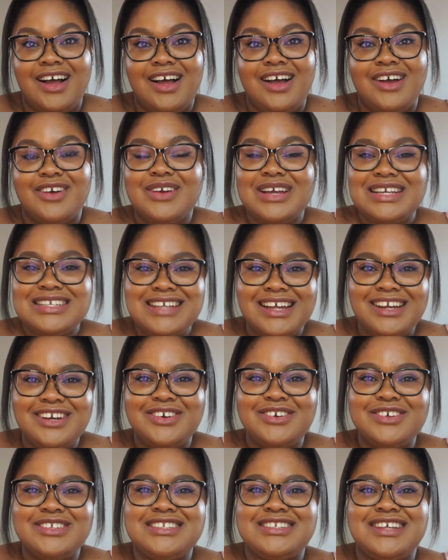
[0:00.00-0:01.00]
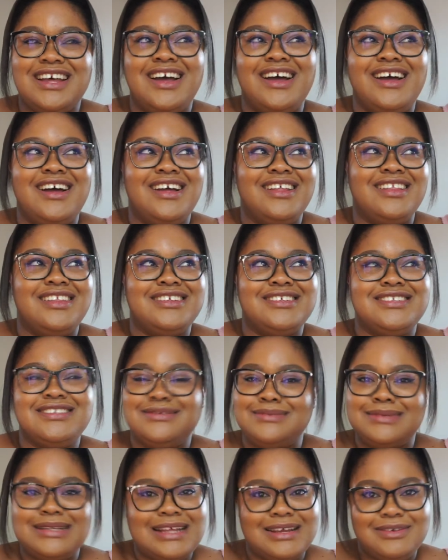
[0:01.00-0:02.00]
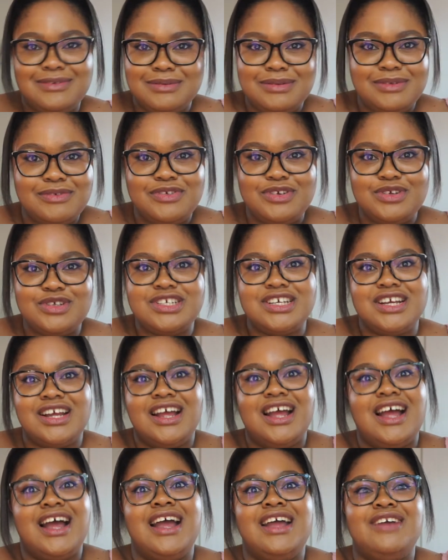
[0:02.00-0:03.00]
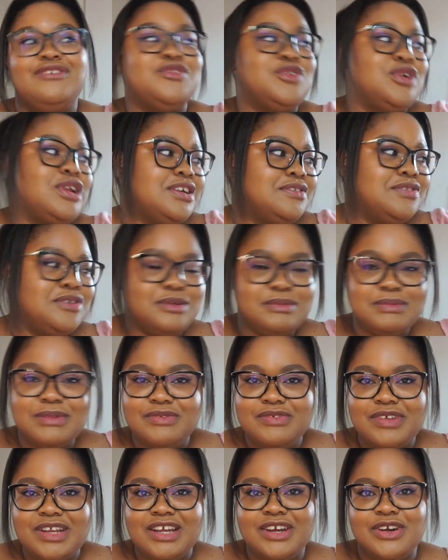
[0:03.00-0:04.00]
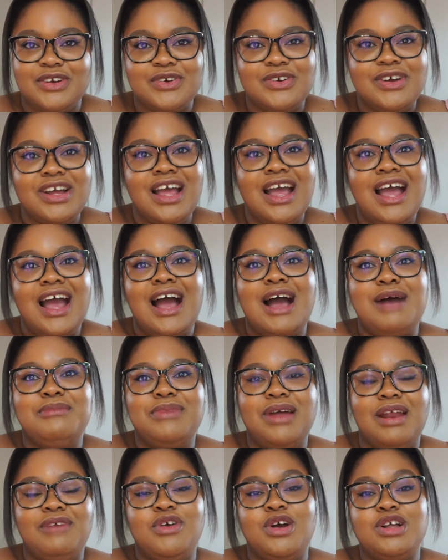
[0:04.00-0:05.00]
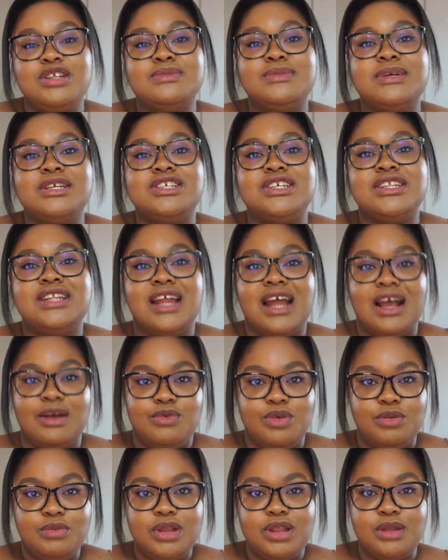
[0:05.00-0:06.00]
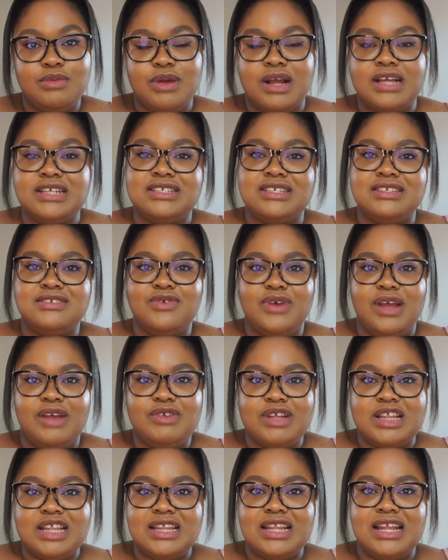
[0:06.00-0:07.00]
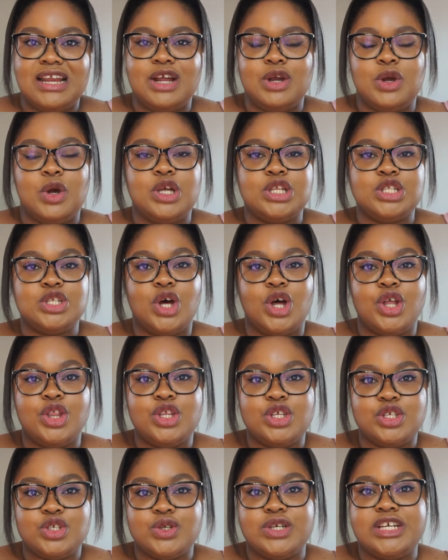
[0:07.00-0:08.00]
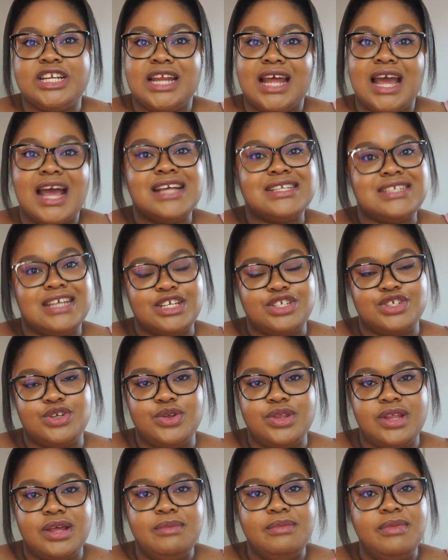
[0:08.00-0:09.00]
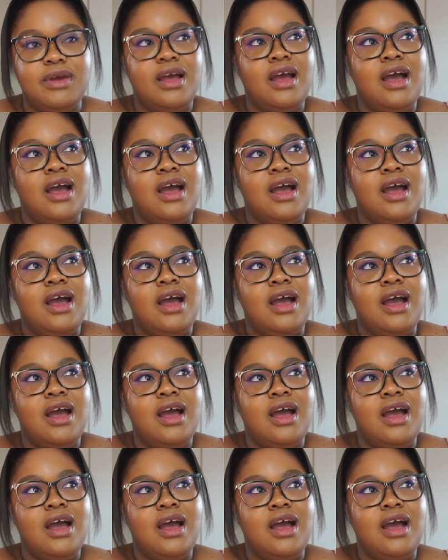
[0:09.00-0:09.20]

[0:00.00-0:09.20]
quick side note, this is me like from the future. I've already filmed the video, but I forgot to mention that I will put the prices for everything that I got on the screen as I show them.